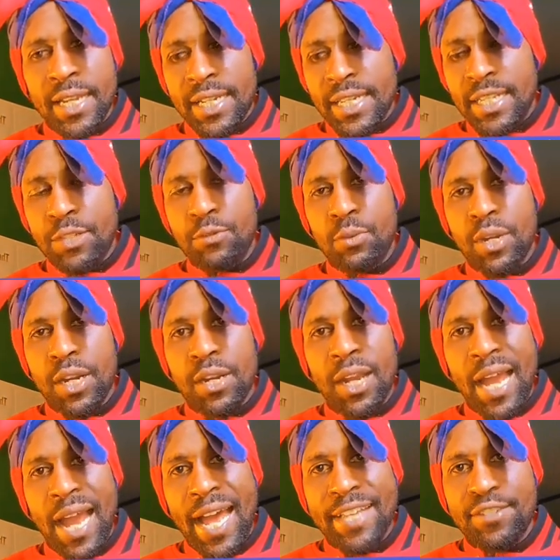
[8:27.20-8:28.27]
This is
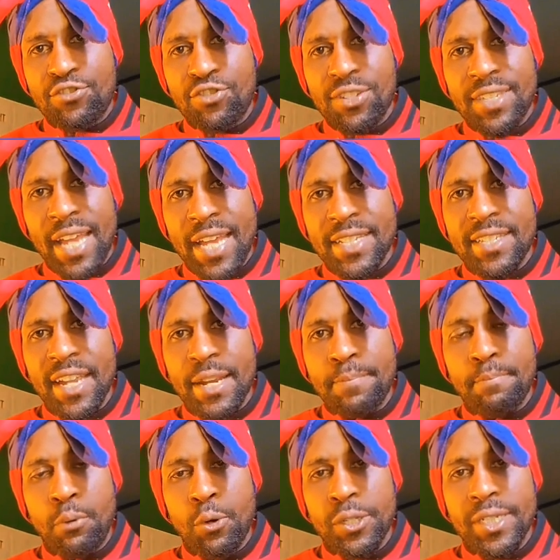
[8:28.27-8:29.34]
where astrocytes are
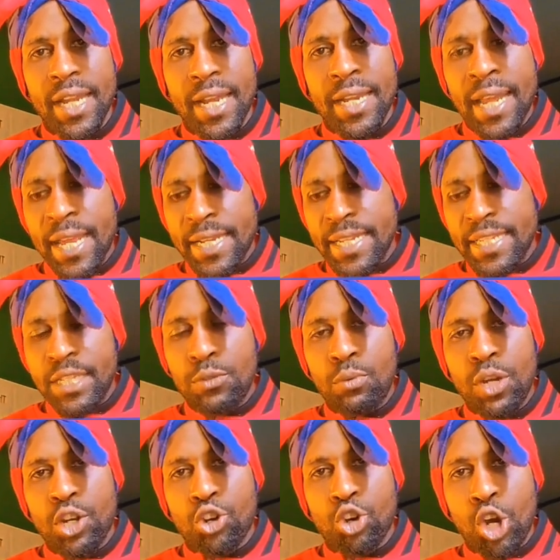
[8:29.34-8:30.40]
important. This is
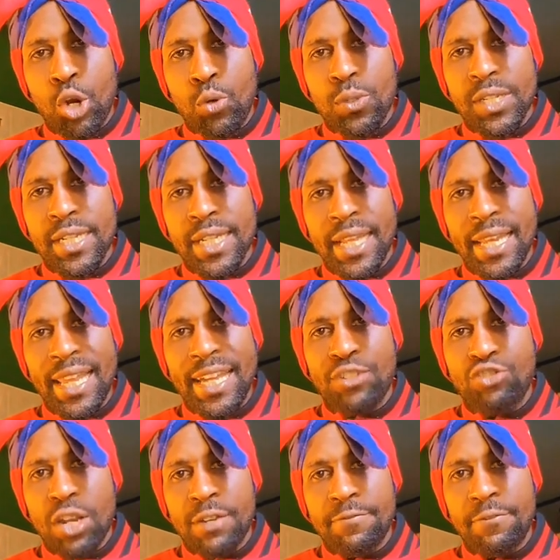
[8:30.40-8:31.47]
where grounding,
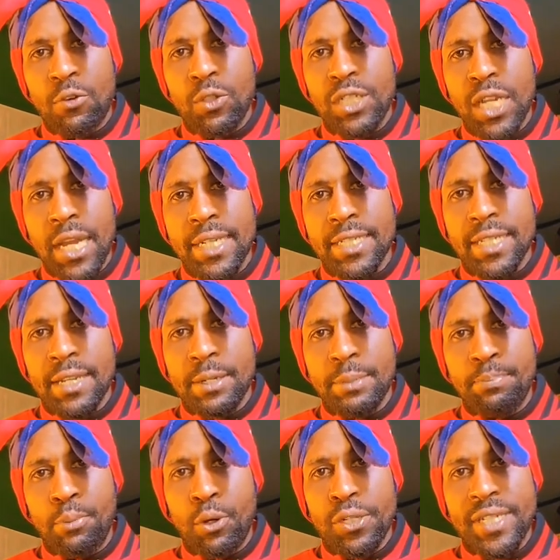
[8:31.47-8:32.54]
electron, photons are
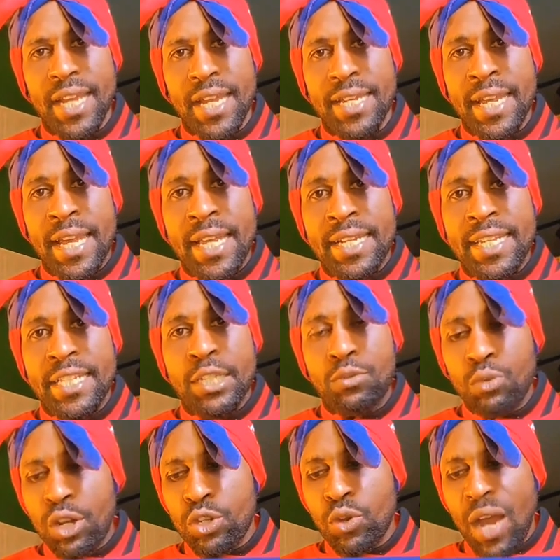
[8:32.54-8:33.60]
important. This is
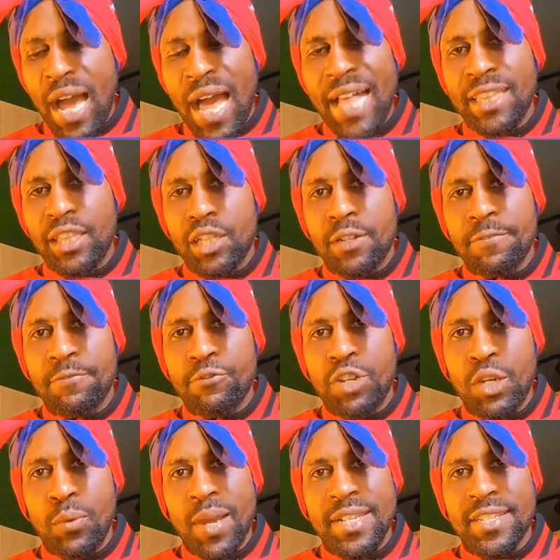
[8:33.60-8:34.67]
where you alter the
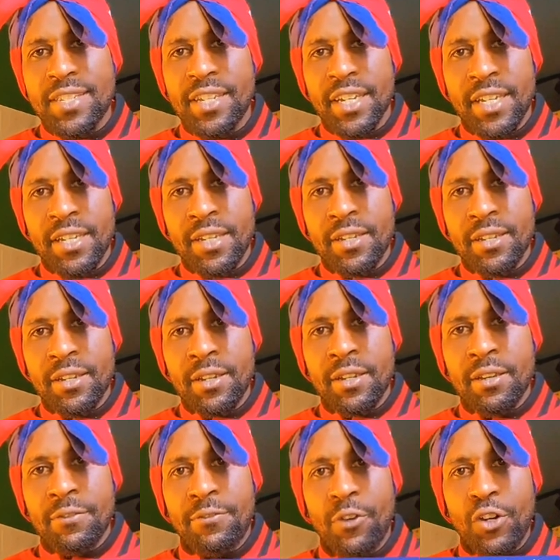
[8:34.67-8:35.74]
frequency
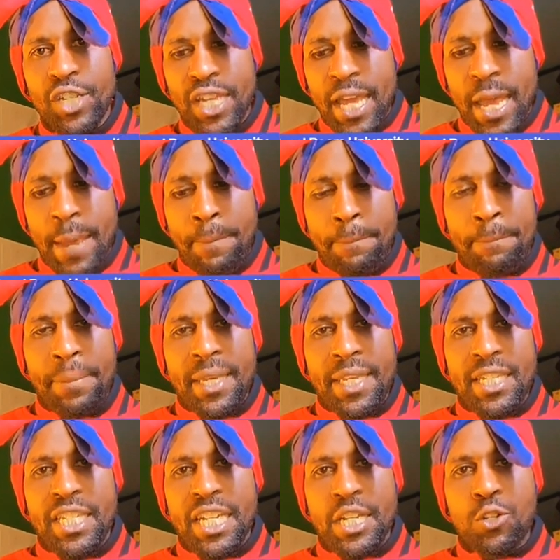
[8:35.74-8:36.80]
for the
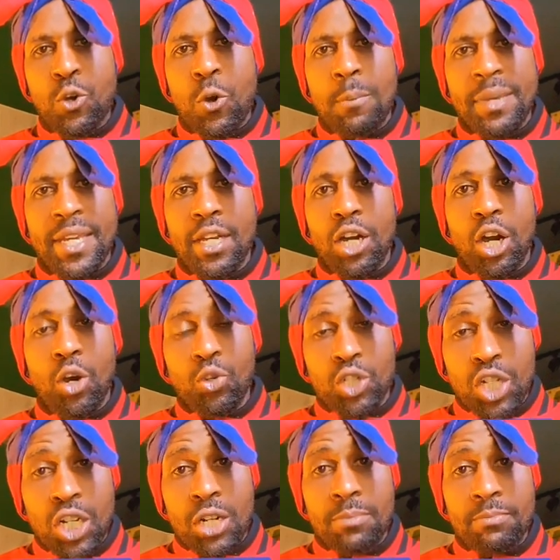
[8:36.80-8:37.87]
epigenomic
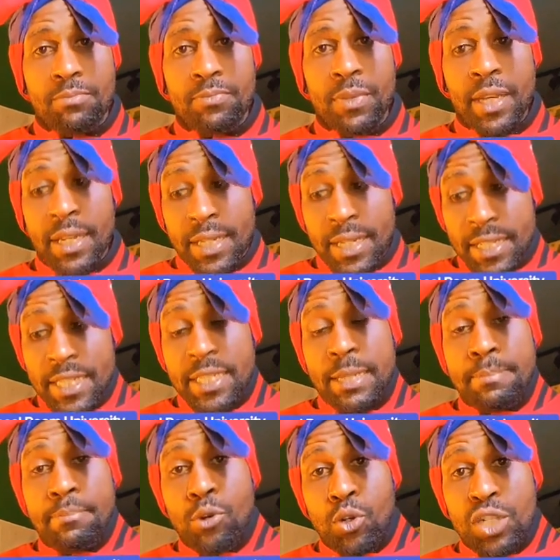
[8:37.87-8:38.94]
outcome. This is
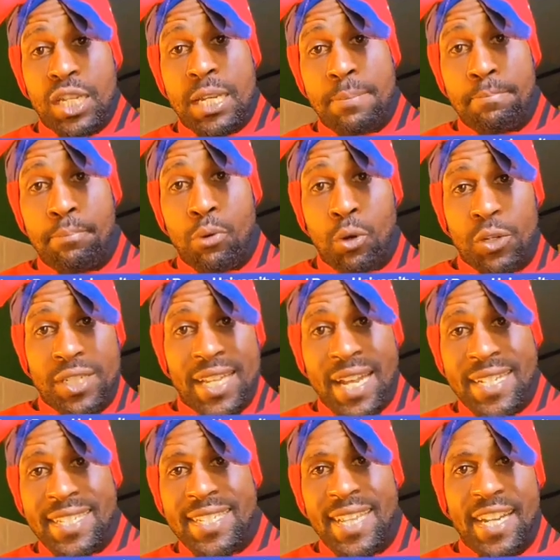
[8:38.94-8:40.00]
the most
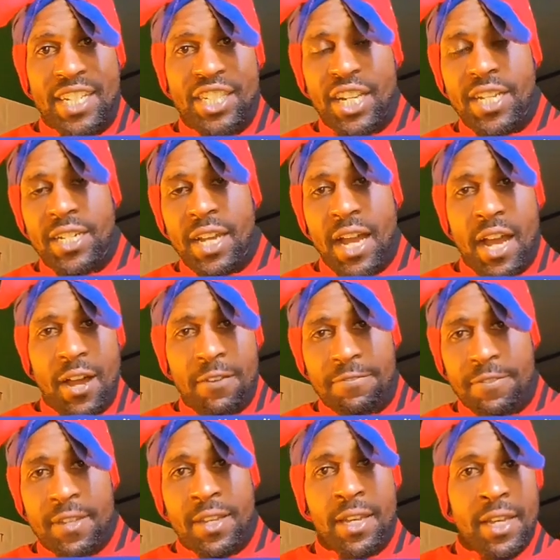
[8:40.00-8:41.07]
important section
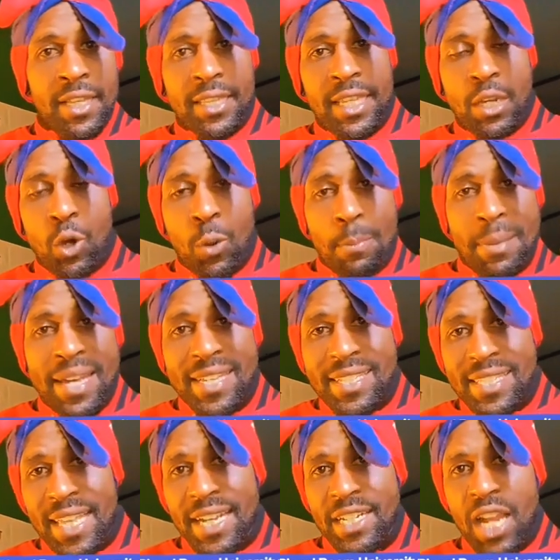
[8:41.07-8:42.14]
of the
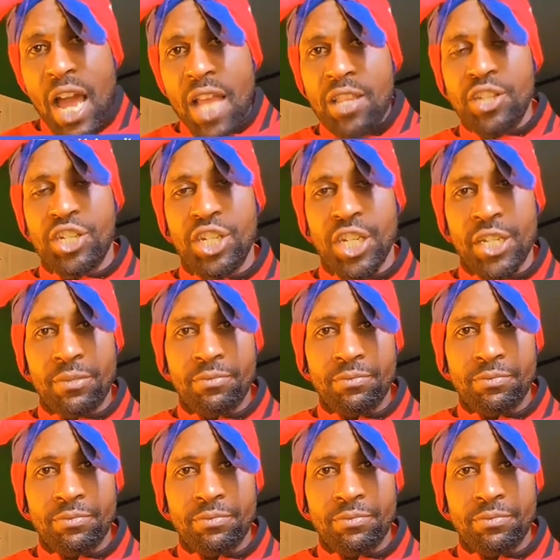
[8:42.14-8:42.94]
omics technology.